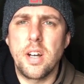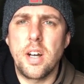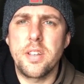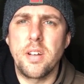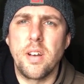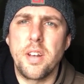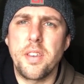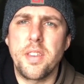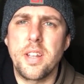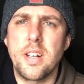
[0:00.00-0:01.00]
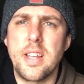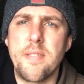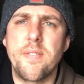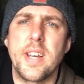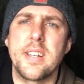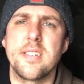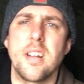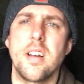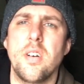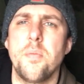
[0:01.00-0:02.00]
I don't like to leave things
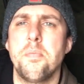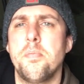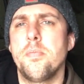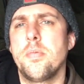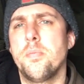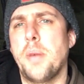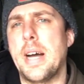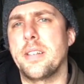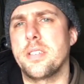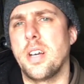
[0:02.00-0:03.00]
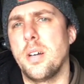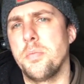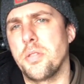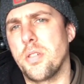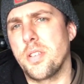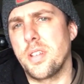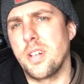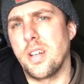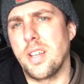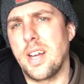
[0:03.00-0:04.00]
like on bad terms or anything
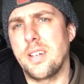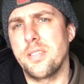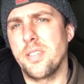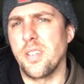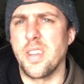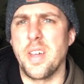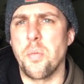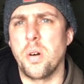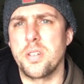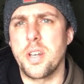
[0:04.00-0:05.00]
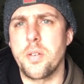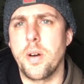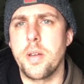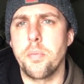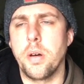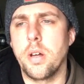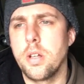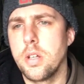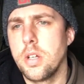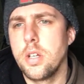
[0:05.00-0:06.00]
like that. Not that there was anyway, but
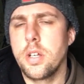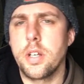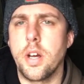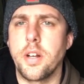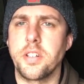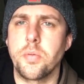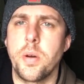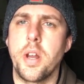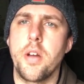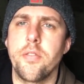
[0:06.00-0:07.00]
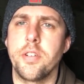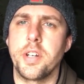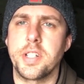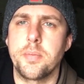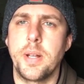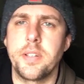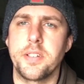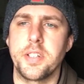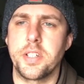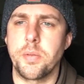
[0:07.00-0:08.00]
I just went over and I explained the
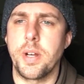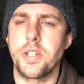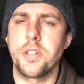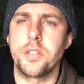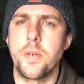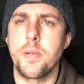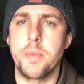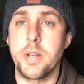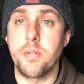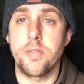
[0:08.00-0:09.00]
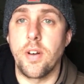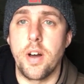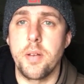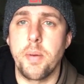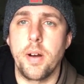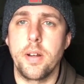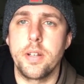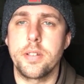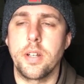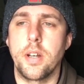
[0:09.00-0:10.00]
situation to him and he was fine about
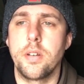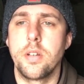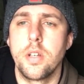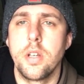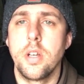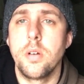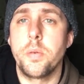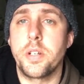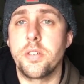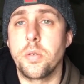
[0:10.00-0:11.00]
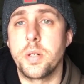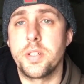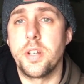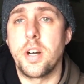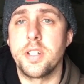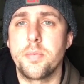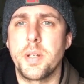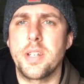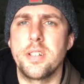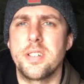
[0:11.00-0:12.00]
it. So, which is always nice,
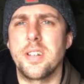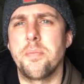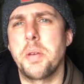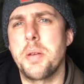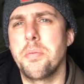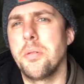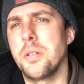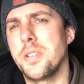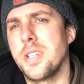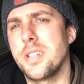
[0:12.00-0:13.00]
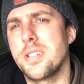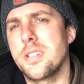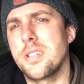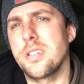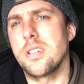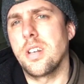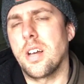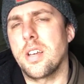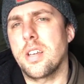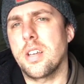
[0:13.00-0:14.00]
because some people in this
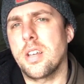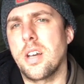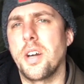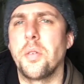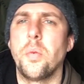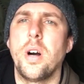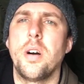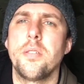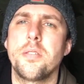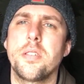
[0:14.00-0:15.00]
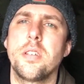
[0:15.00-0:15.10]
like kind of world,